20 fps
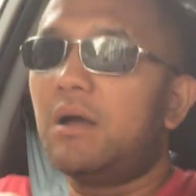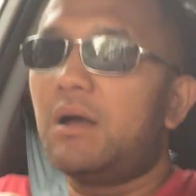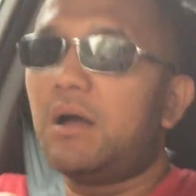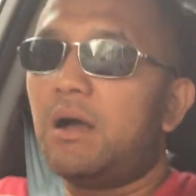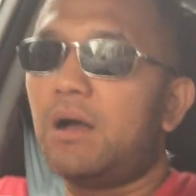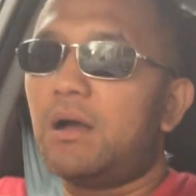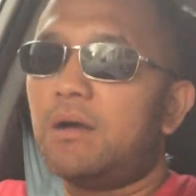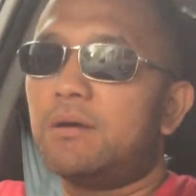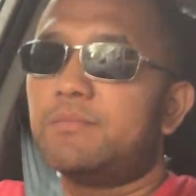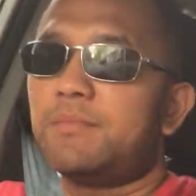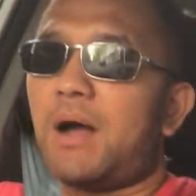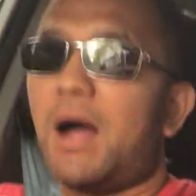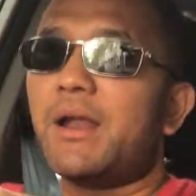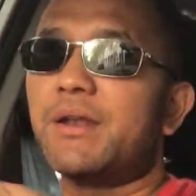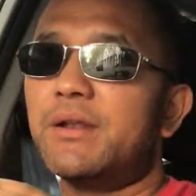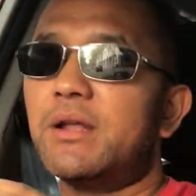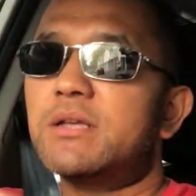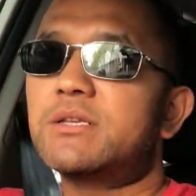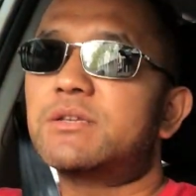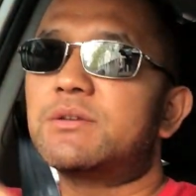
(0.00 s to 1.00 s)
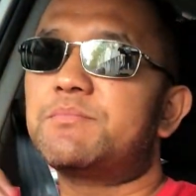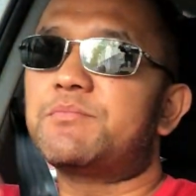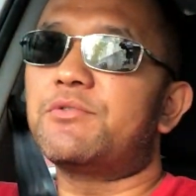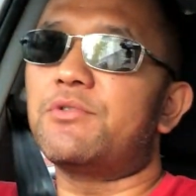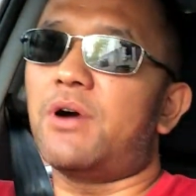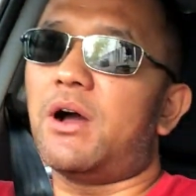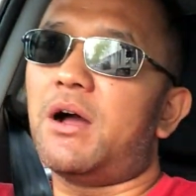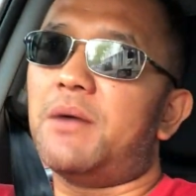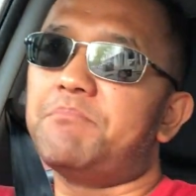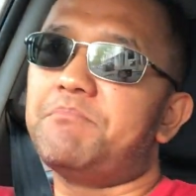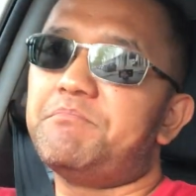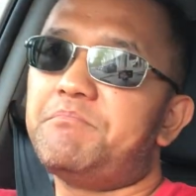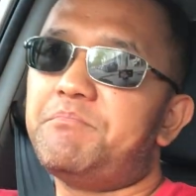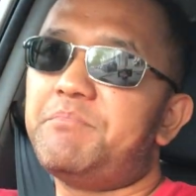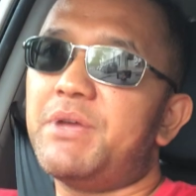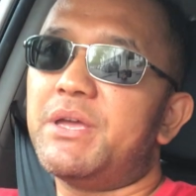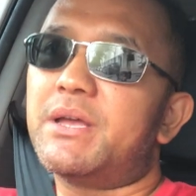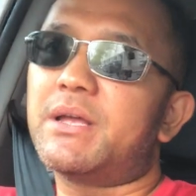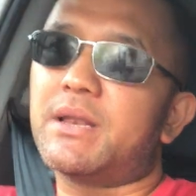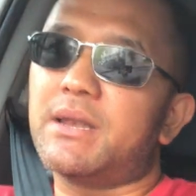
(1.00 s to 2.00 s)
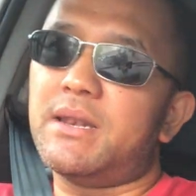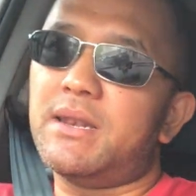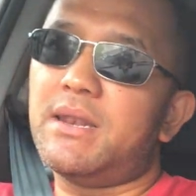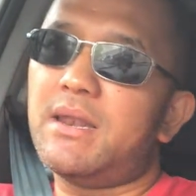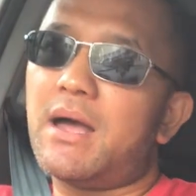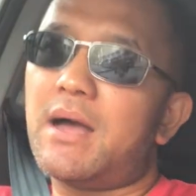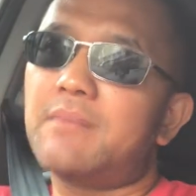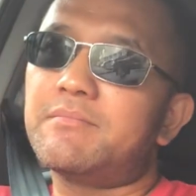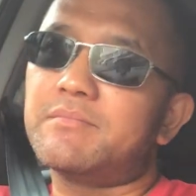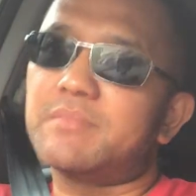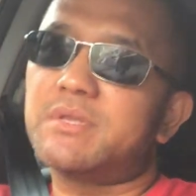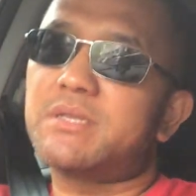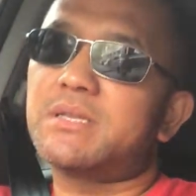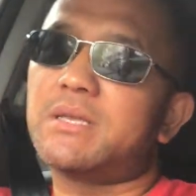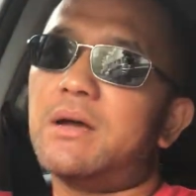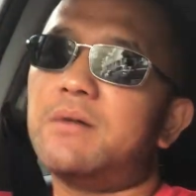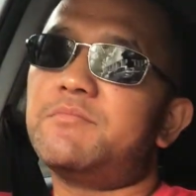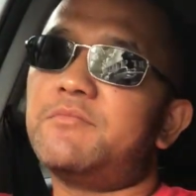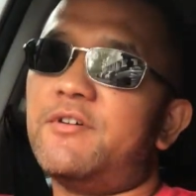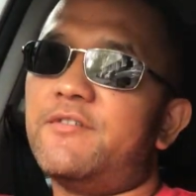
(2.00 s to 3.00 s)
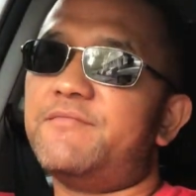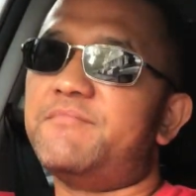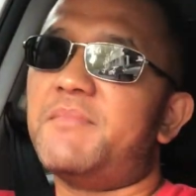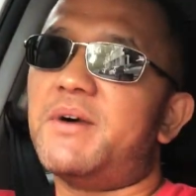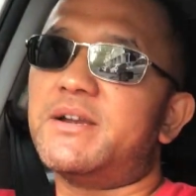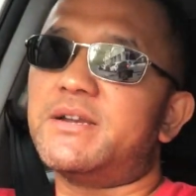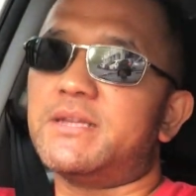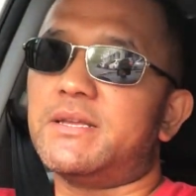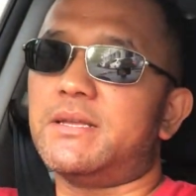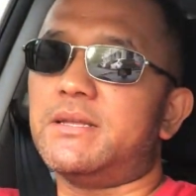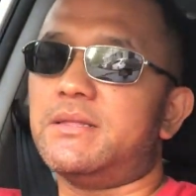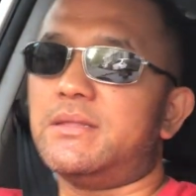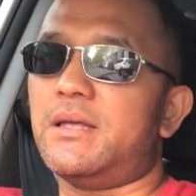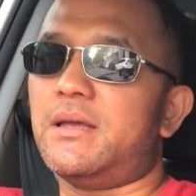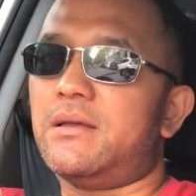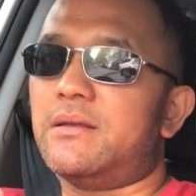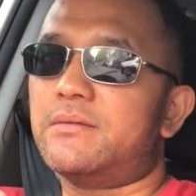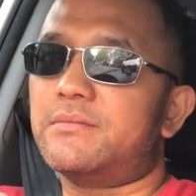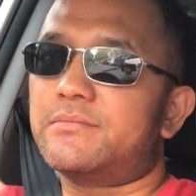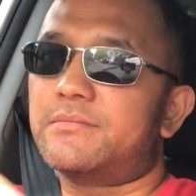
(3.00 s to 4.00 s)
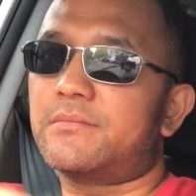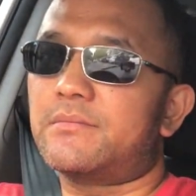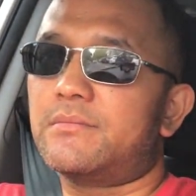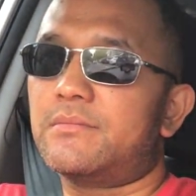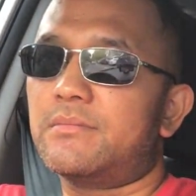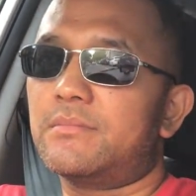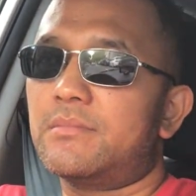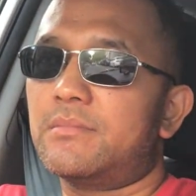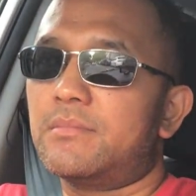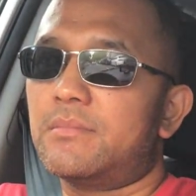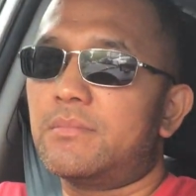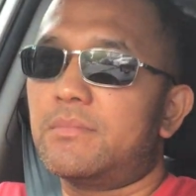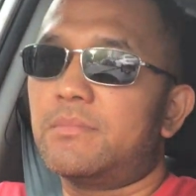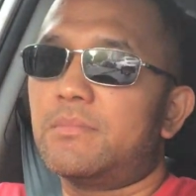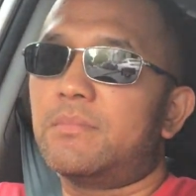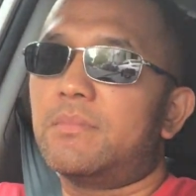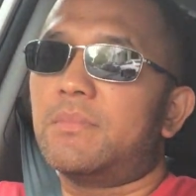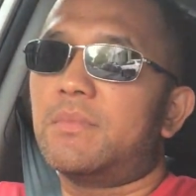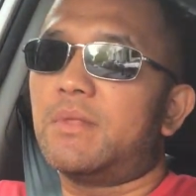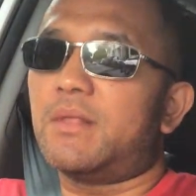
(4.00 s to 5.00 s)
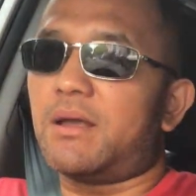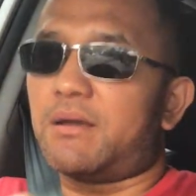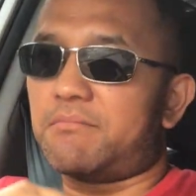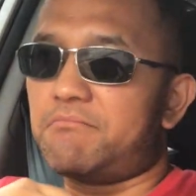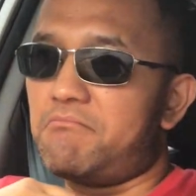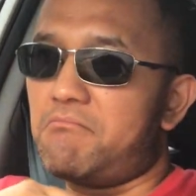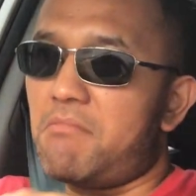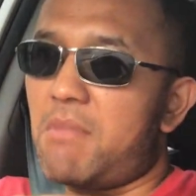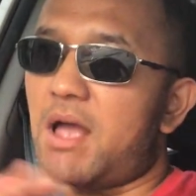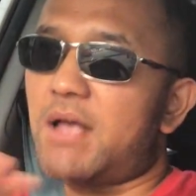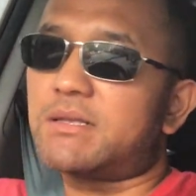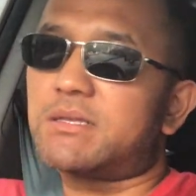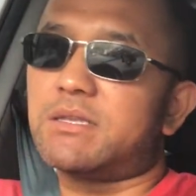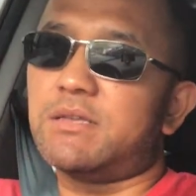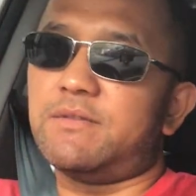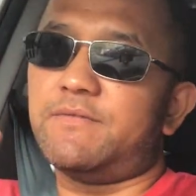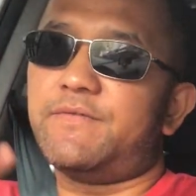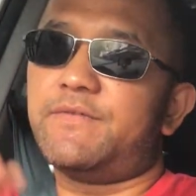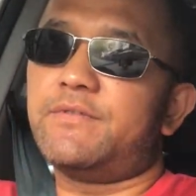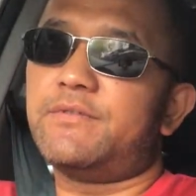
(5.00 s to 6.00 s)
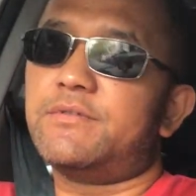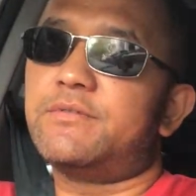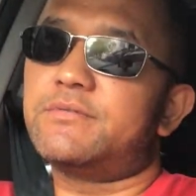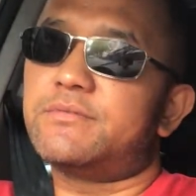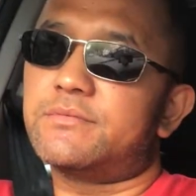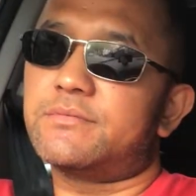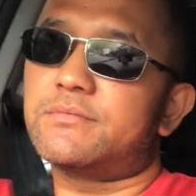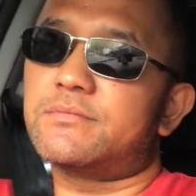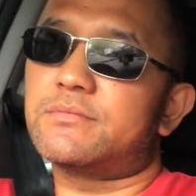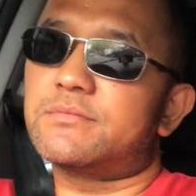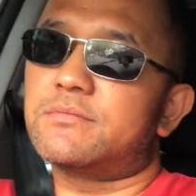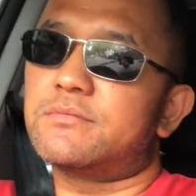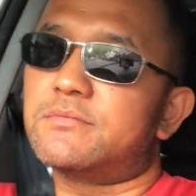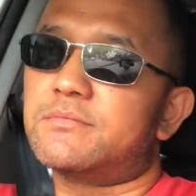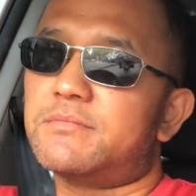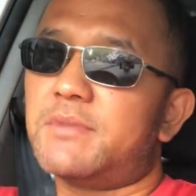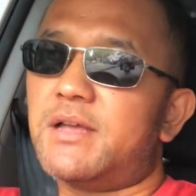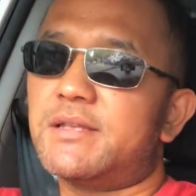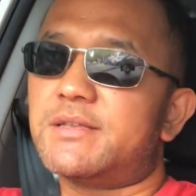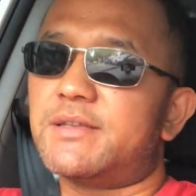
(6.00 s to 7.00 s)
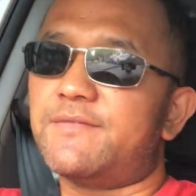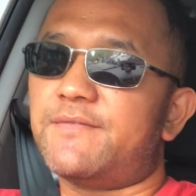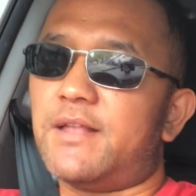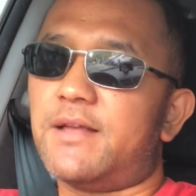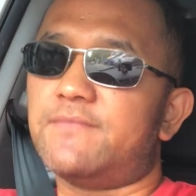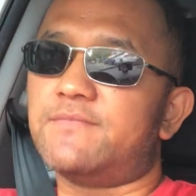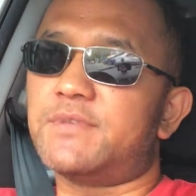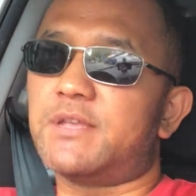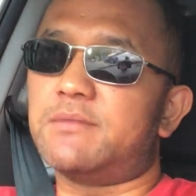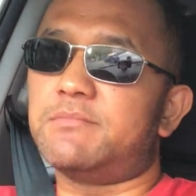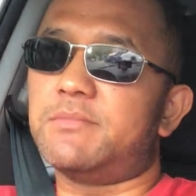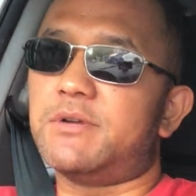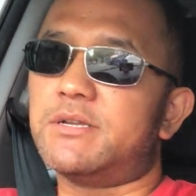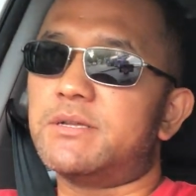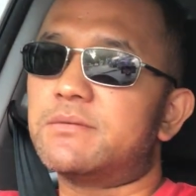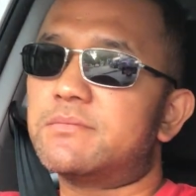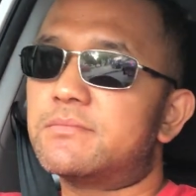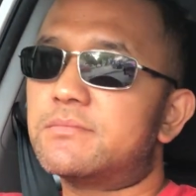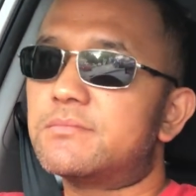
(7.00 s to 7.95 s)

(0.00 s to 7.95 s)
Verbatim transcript: unless you put a big lump sum of money in there, like massive lump sum money.